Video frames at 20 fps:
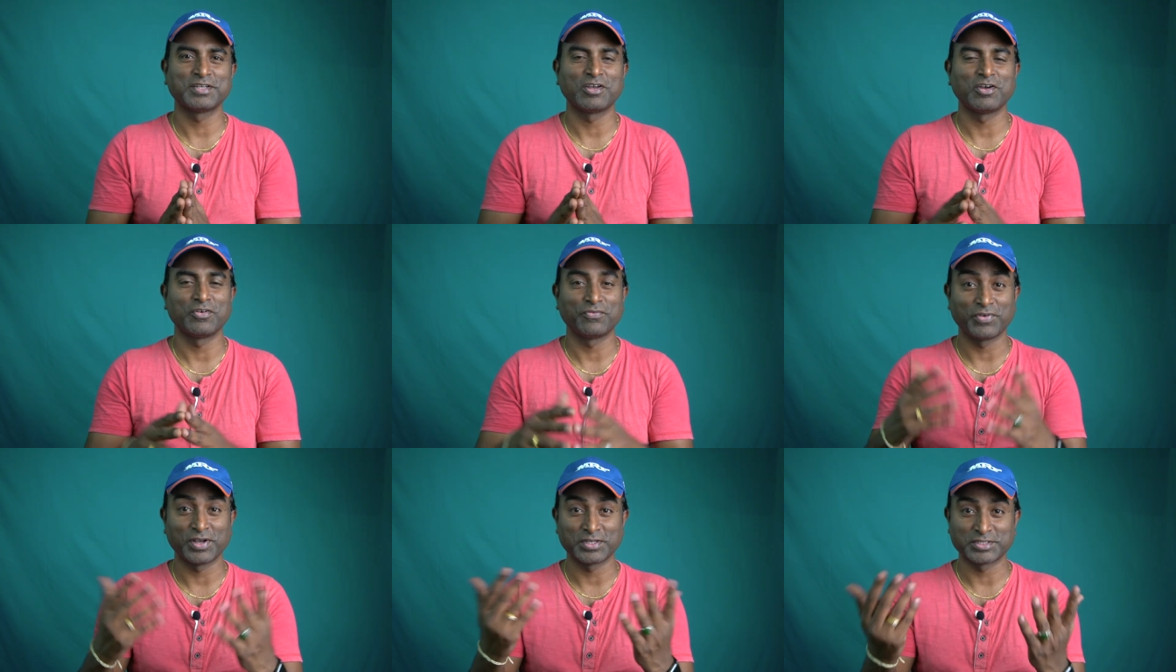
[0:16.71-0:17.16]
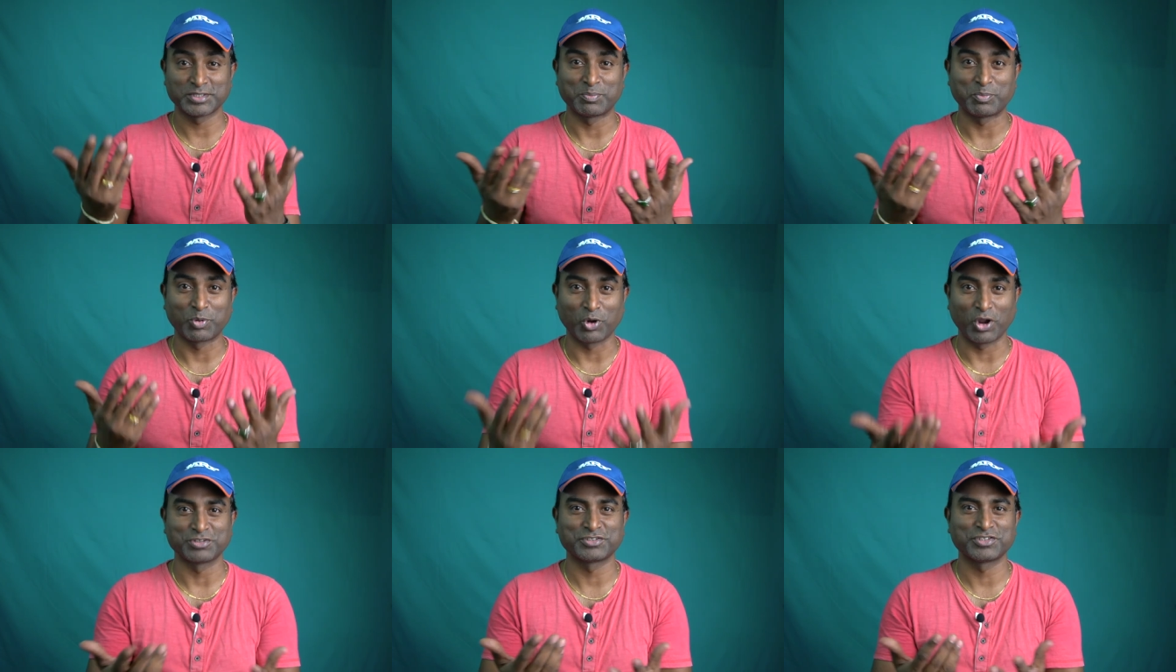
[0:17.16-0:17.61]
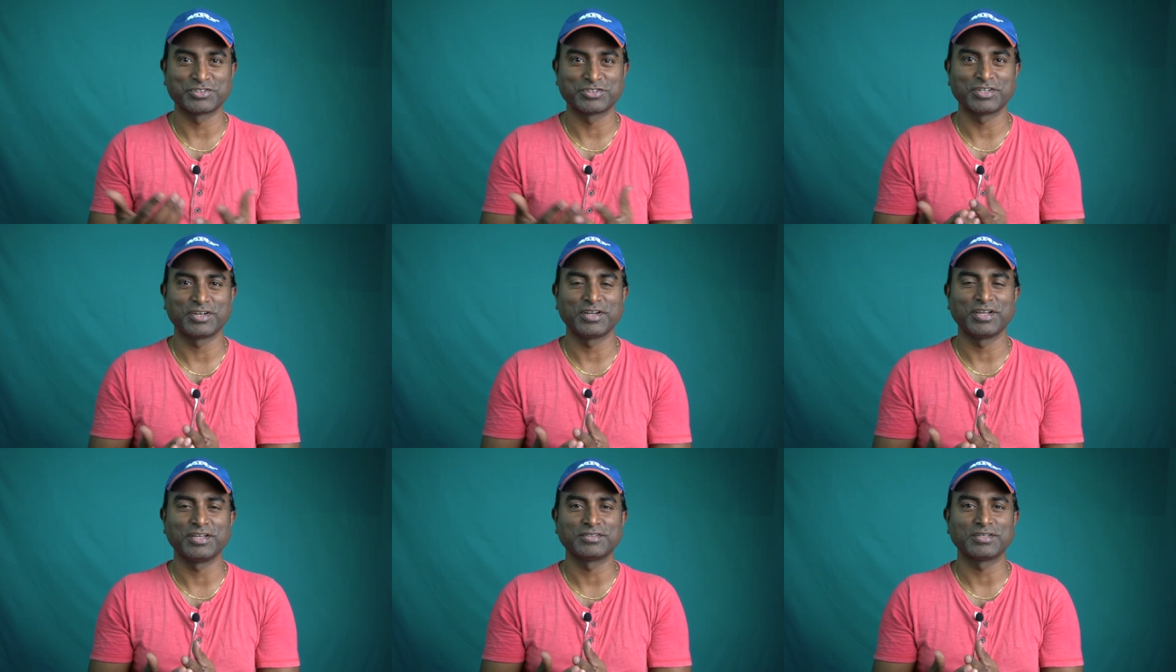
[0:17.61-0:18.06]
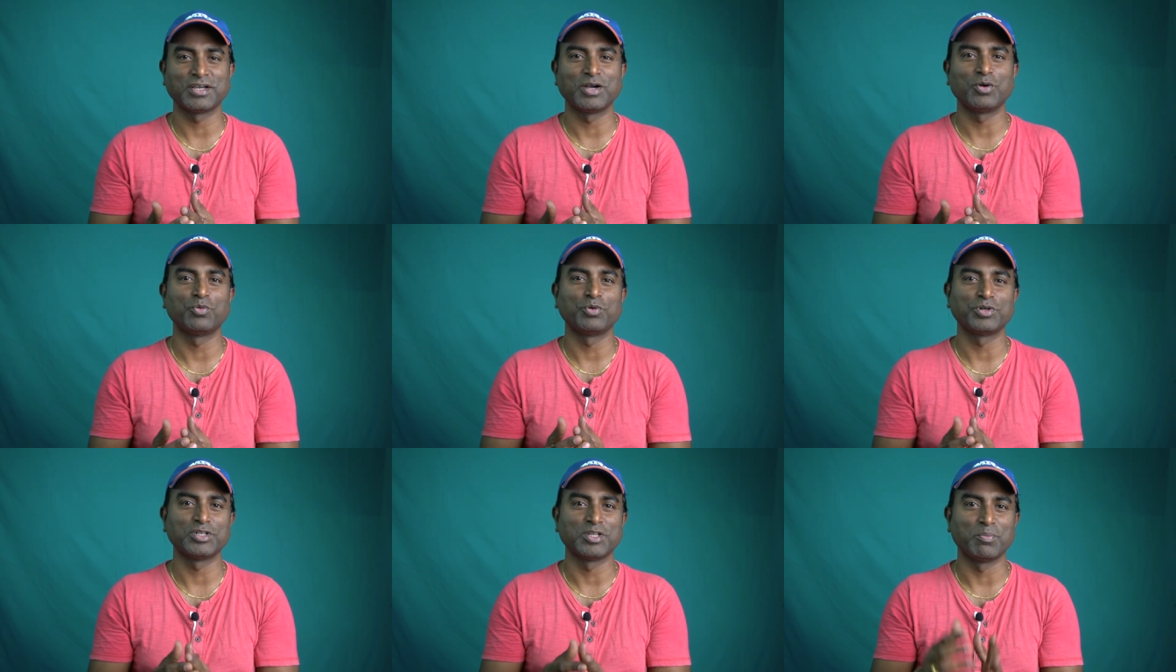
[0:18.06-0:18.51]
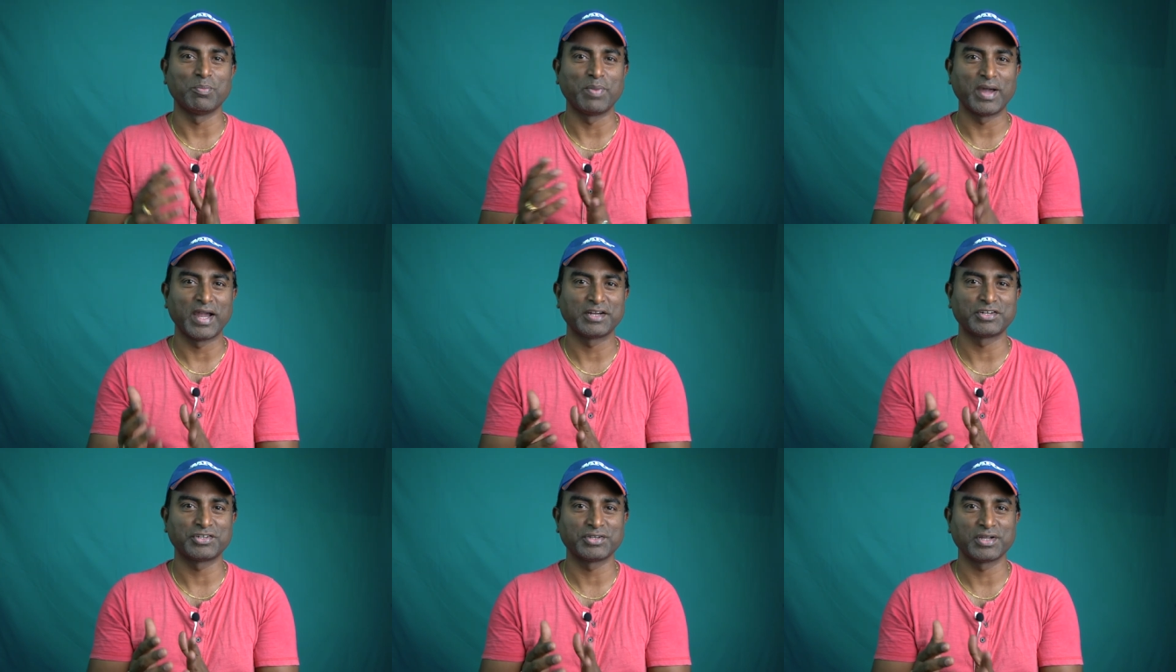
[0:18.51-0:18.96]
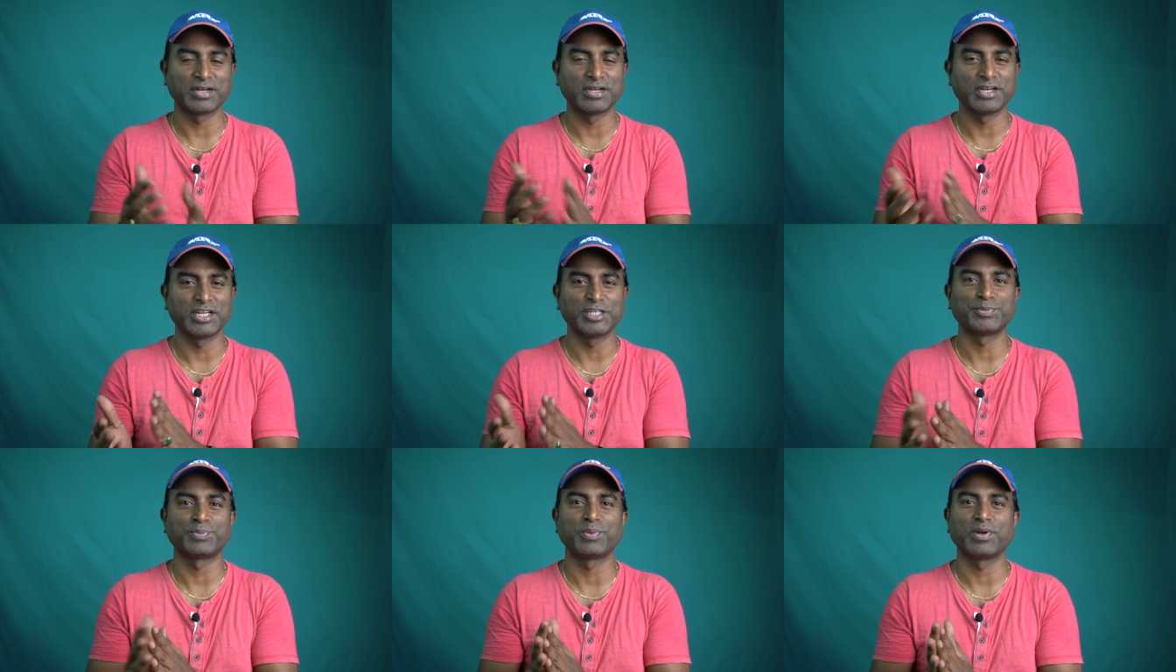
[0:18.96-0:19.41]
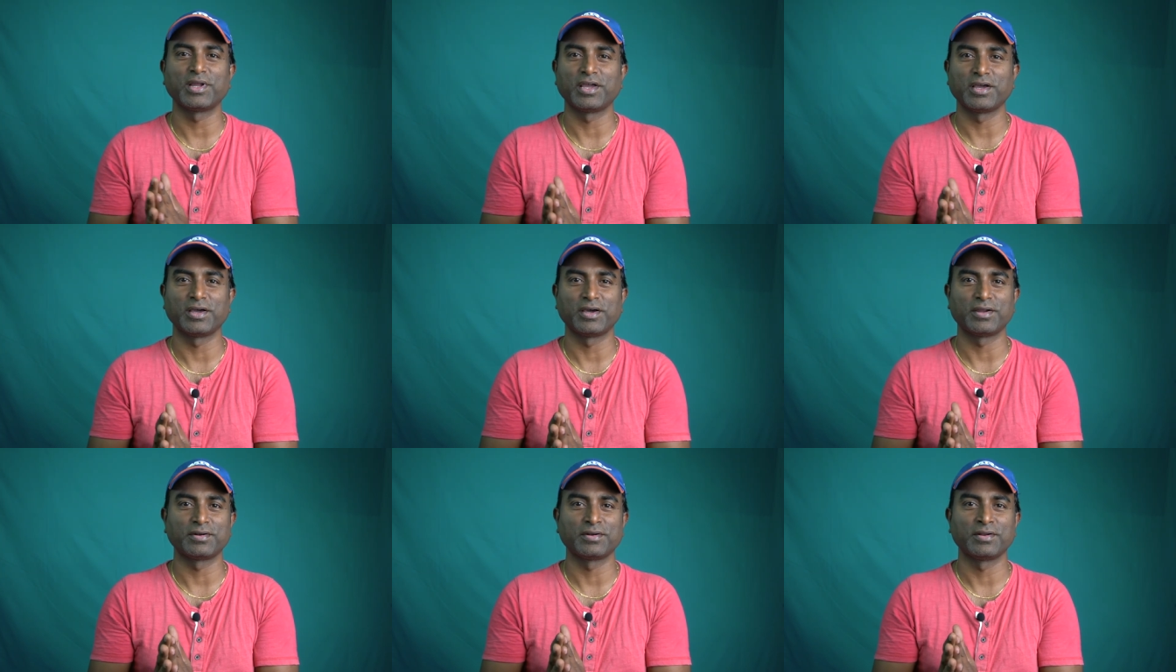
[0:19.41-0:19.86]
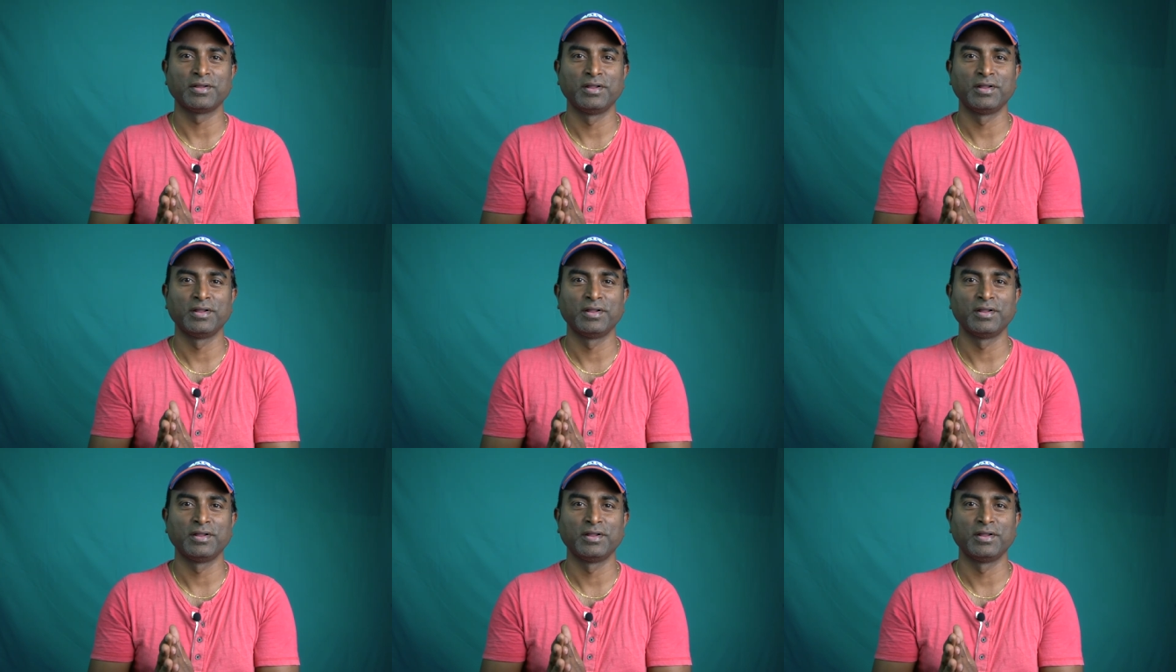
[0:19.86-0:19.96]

how fast the processor is, how good the battery and display are.